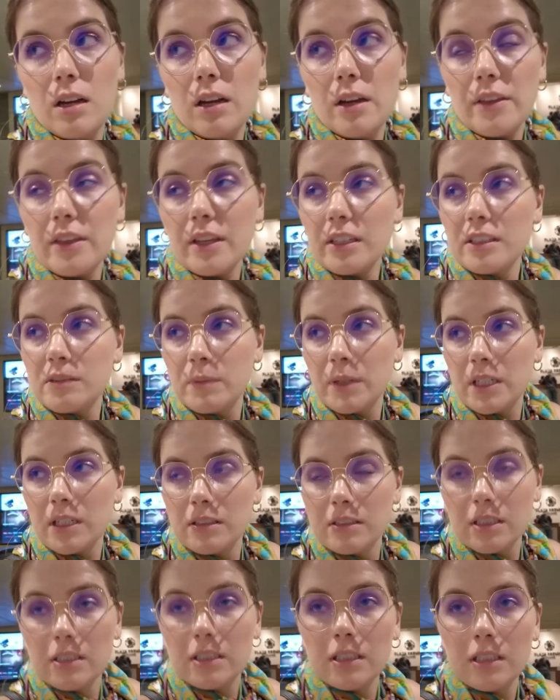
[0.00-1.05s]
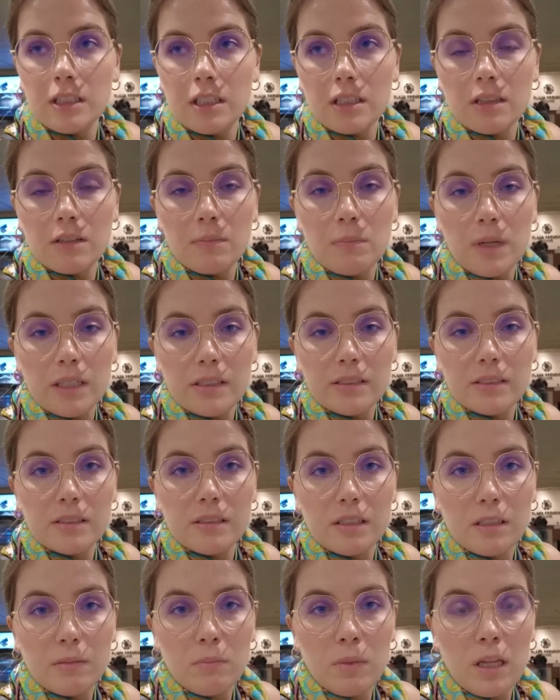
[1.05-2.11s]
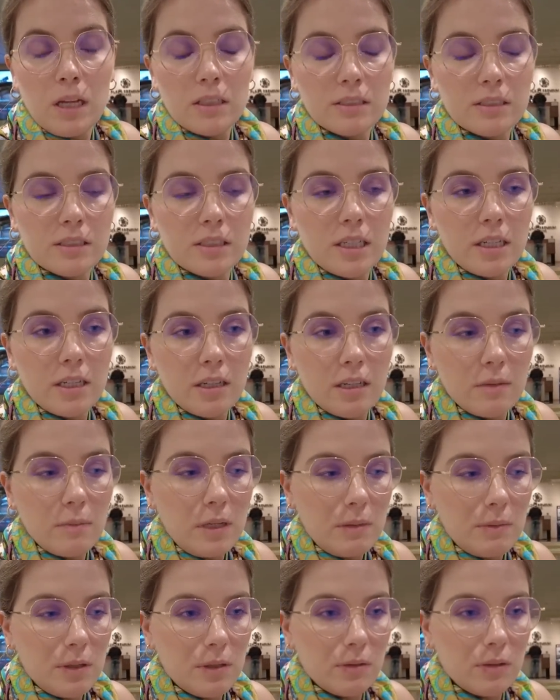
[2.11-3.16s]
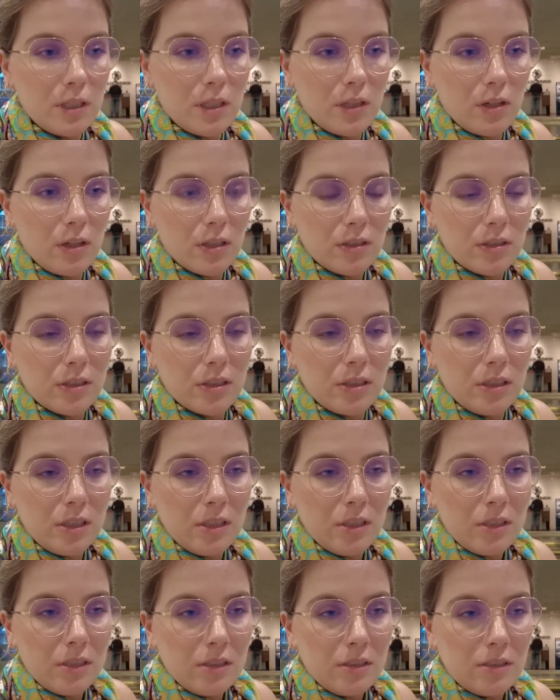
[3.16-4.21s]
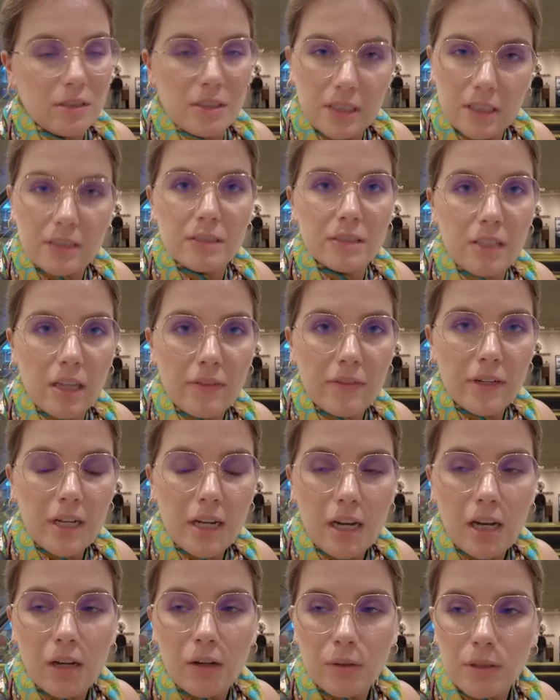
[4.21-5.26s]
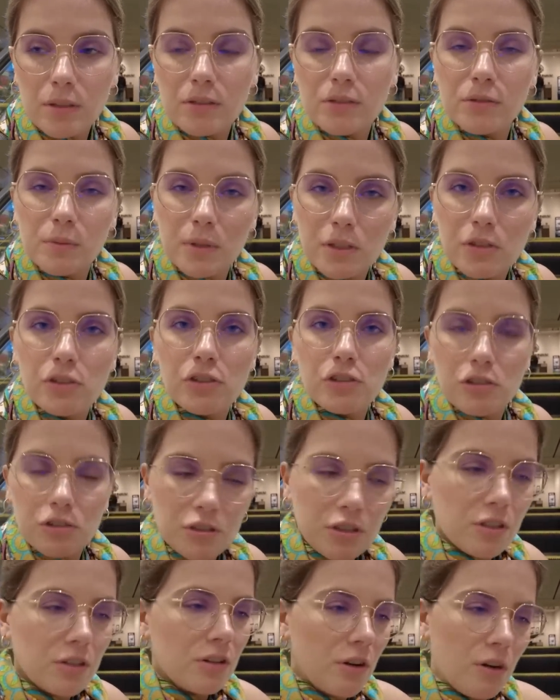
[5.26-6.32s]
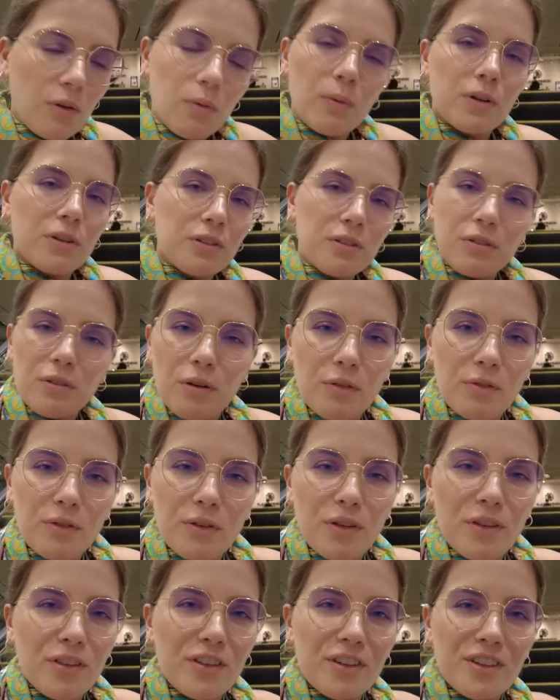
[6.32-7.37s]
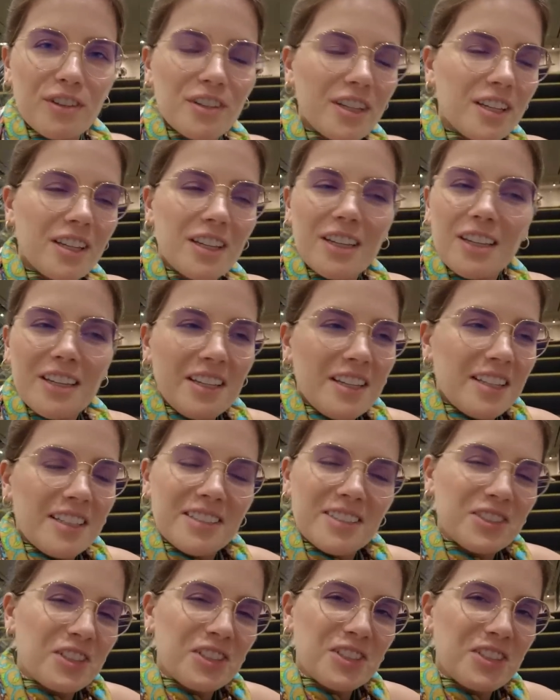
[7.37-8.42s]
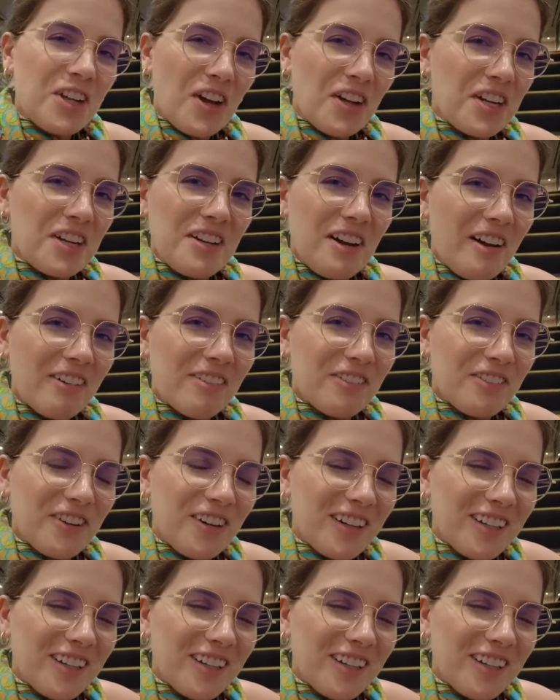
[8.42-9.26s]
I think it's because I didn't get the best sleep last night. I maybe only got 6-7 hours, which, you know, when you're over 30, it's just not enough.